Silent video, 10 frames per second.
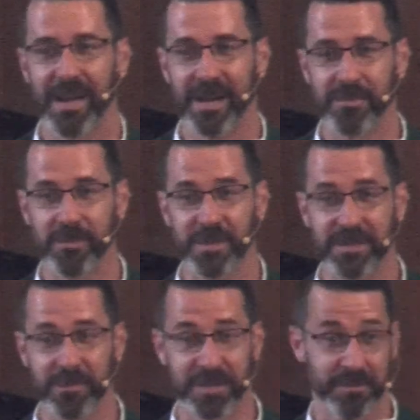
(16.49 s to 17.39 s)

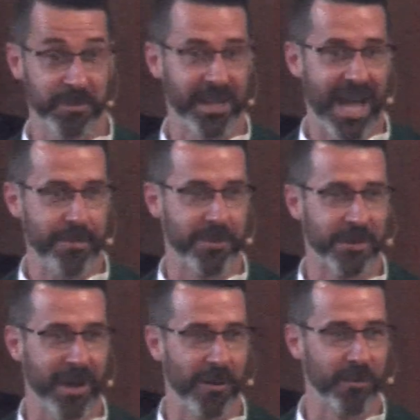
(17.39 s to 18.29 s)
was really happy
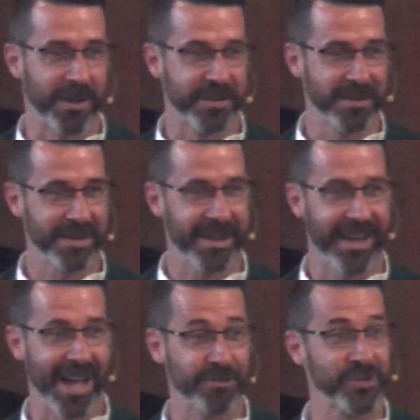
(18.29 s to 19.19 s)
with how it went and
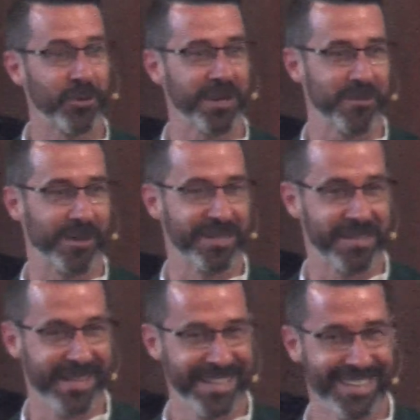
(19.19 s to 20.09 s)
how short it was.
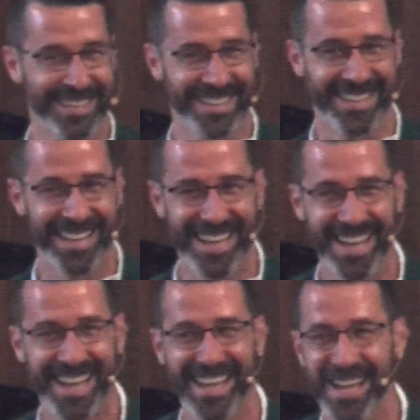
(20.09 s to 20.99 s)

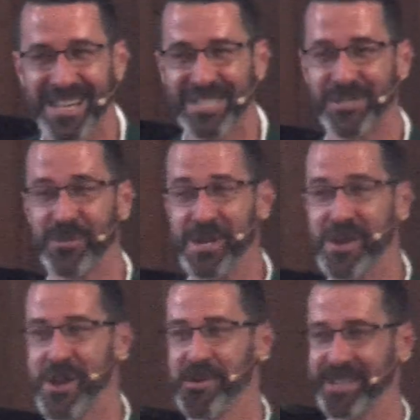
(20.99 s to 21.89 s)
So
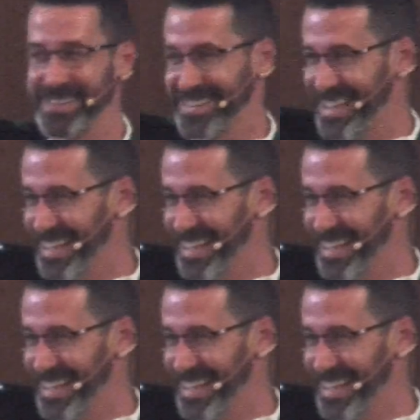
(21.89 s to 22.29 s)
noted.